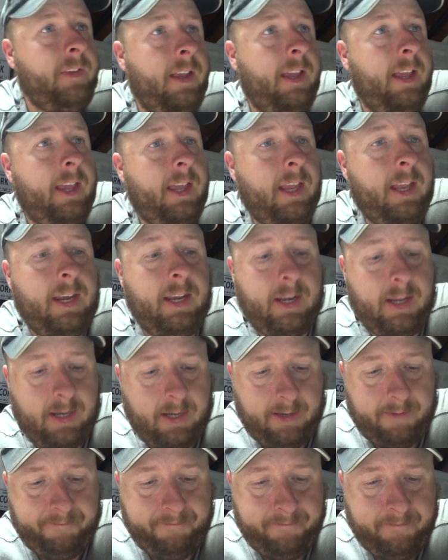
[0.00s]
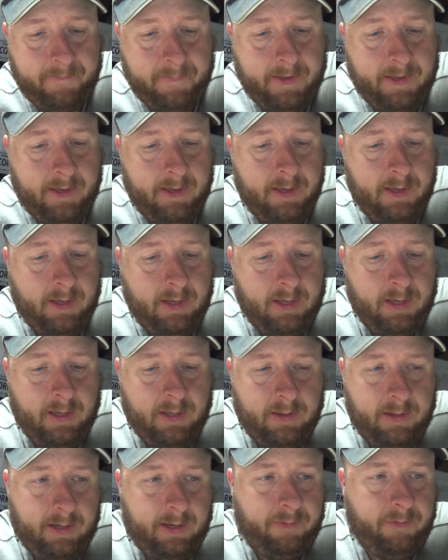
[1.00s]
And uh,
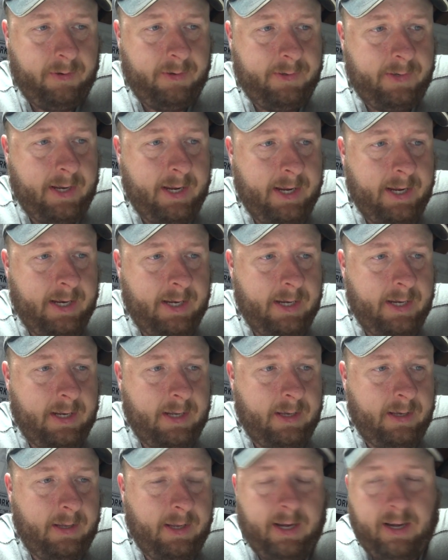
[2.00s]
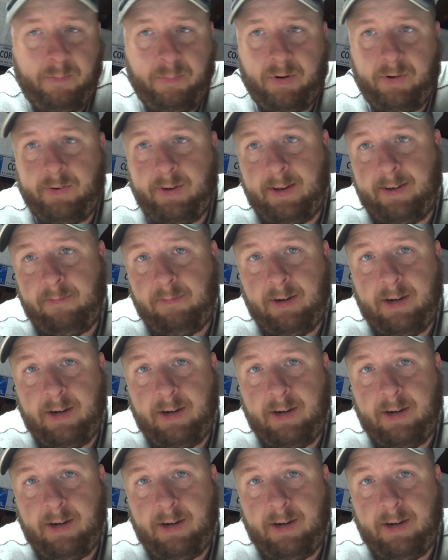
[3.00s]
they were saying 80% uh,